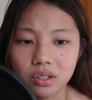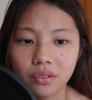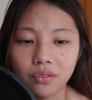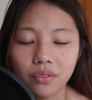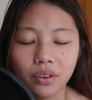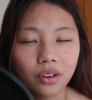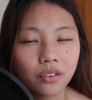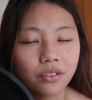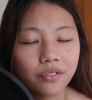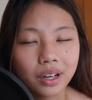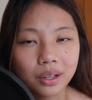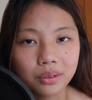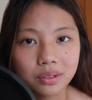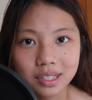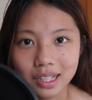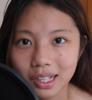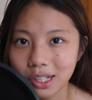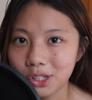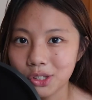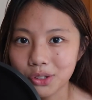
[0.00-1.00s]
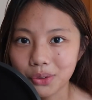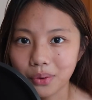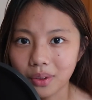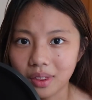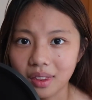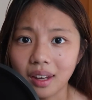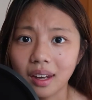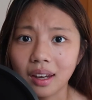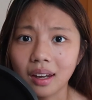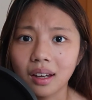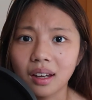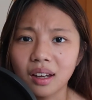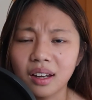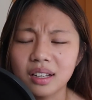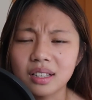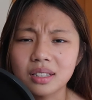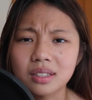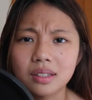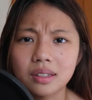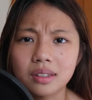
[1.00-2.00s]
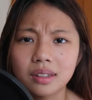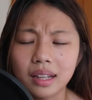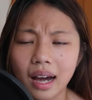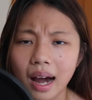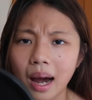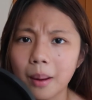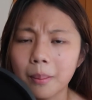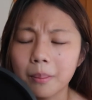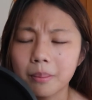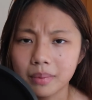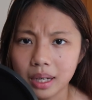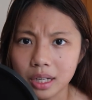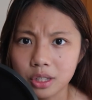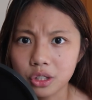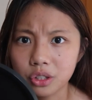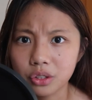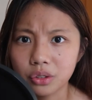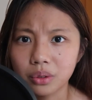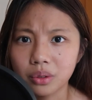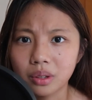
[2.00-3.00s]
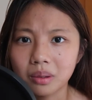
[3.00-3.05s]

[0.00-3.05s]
a very foundational thing, is that magical.